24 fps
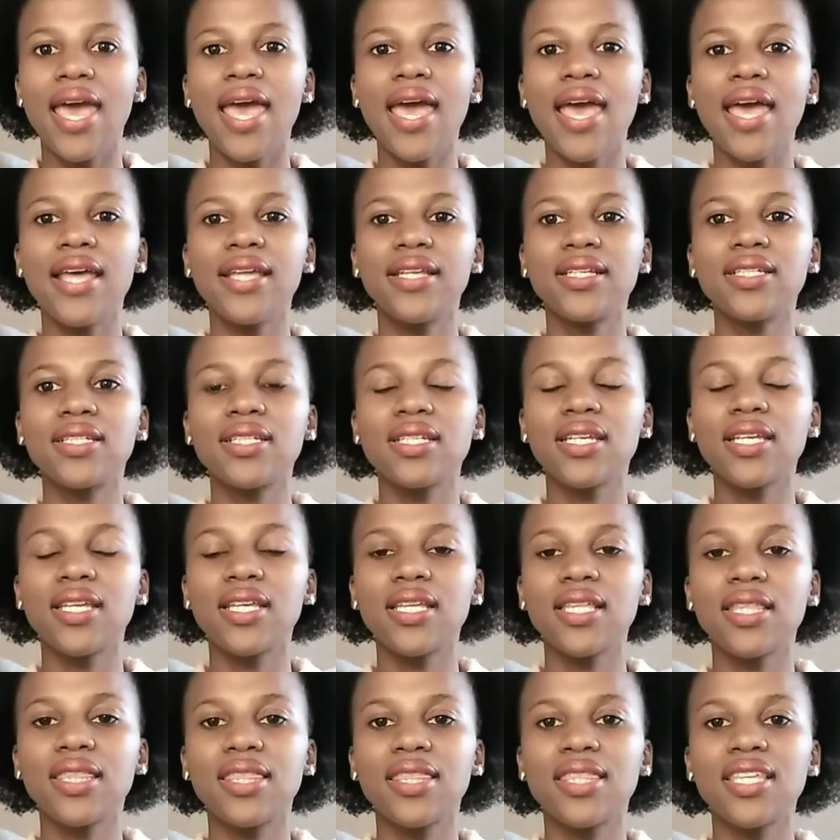And
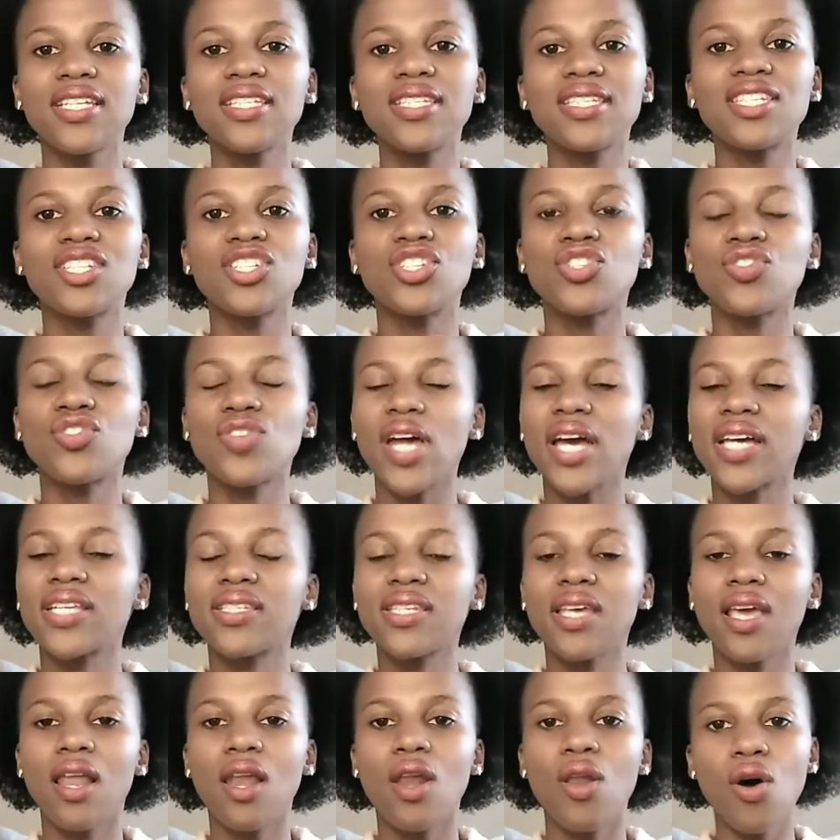this
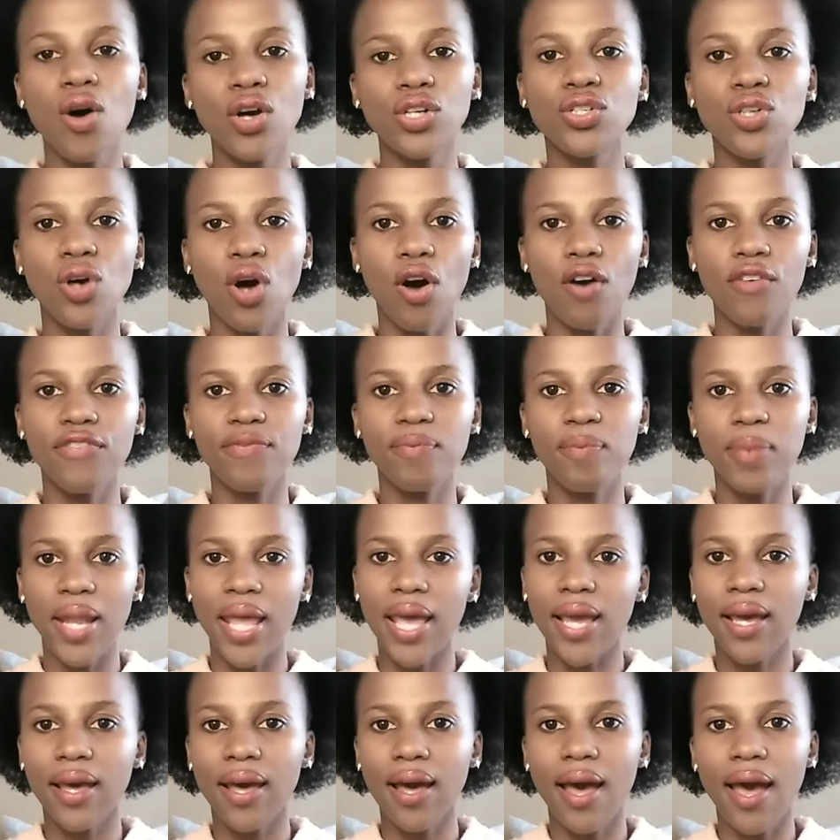distracts a lot of
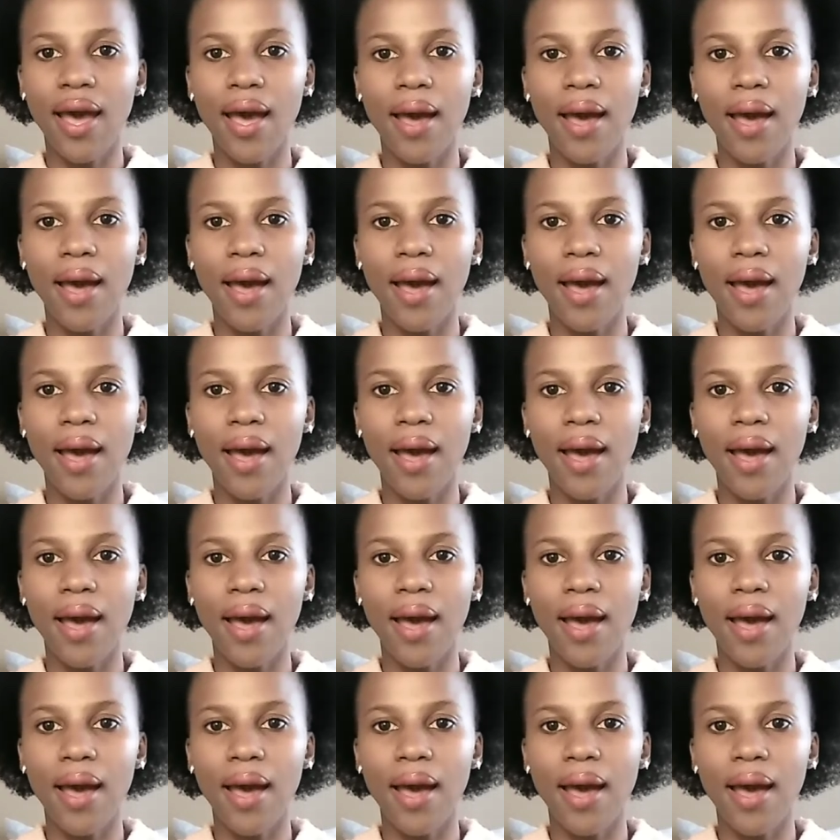Black